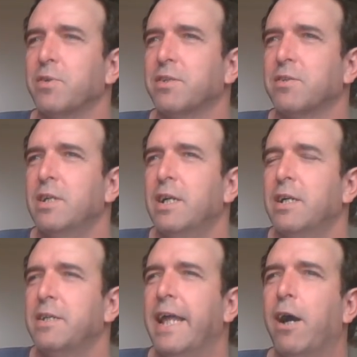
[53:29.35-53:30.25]
He says,
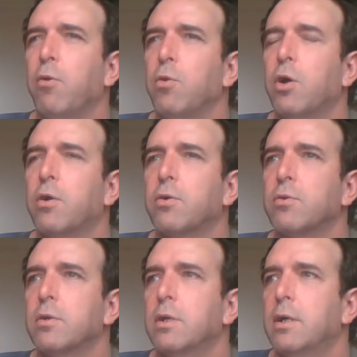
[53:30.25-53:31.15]
"Now
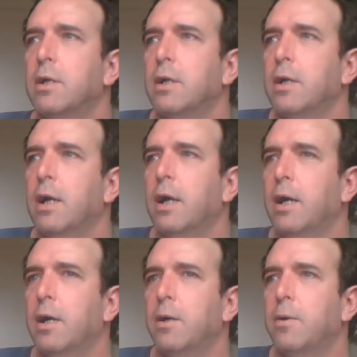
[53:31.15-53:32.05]
learn
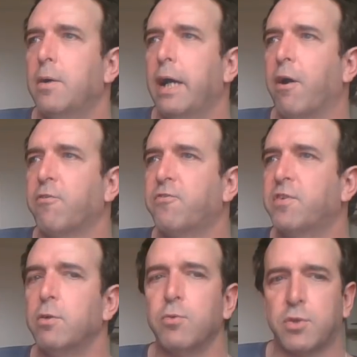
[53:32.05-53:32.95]
how
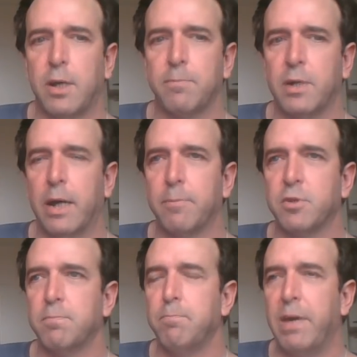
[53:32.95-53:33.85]
few
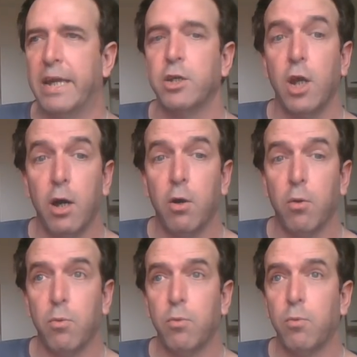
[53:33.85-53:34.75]
sometimes may
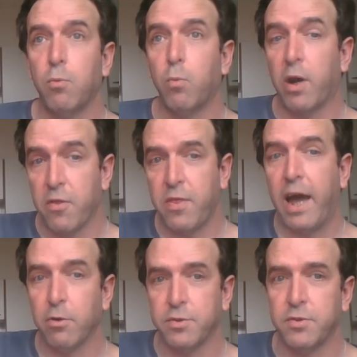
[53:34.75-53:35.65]
know where
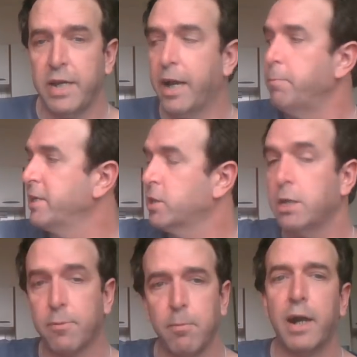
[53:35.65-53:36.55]
thousands err."
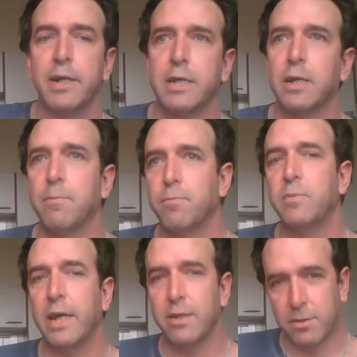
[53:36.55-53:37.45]
Basically reminding him,
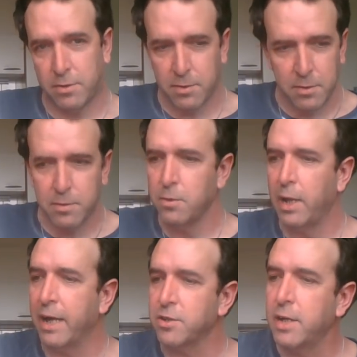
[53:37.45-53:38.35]
yes,
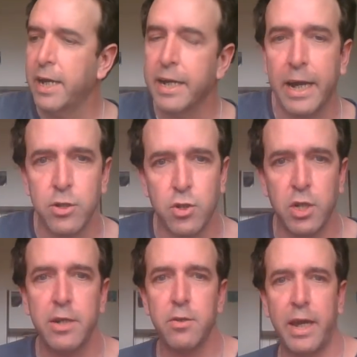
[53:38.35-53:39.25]
last night I got
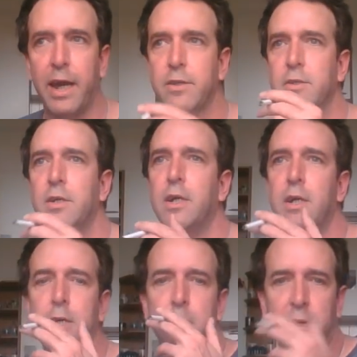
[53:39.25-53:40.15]
jeered at
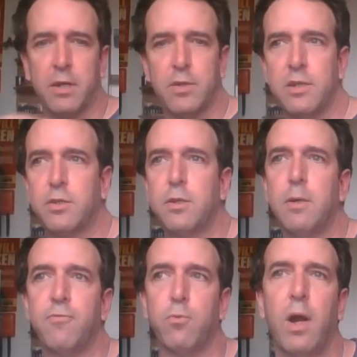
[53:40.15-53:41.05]
because I stood
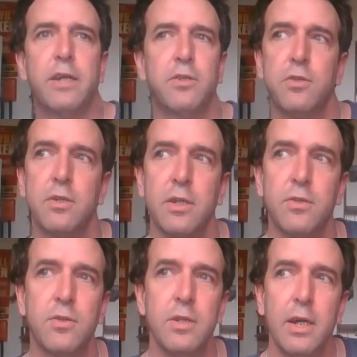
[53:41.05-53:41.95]
up for
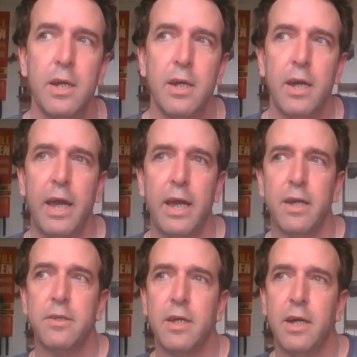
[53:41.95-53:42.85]
righteousness.
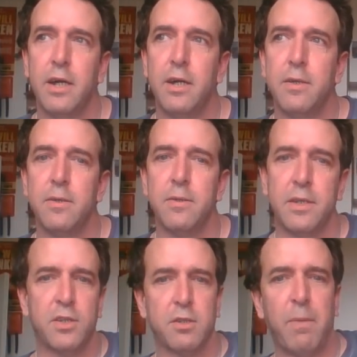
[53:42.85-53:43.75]
And
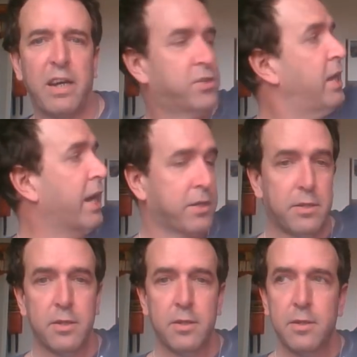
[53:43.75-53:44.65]
this is my
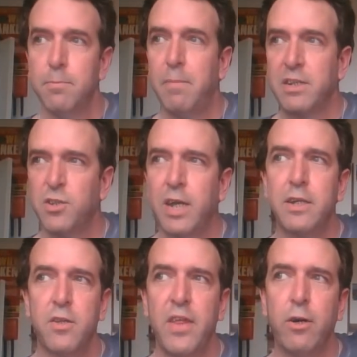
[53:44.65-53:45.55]
sect
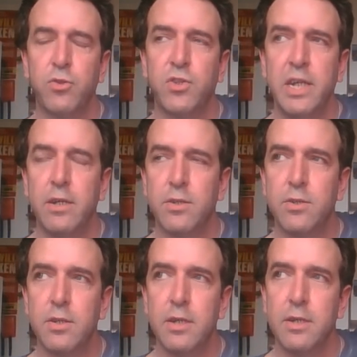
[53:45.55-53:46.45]
thou
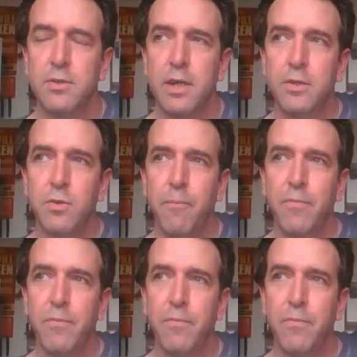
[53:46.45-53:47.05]
seest, he says.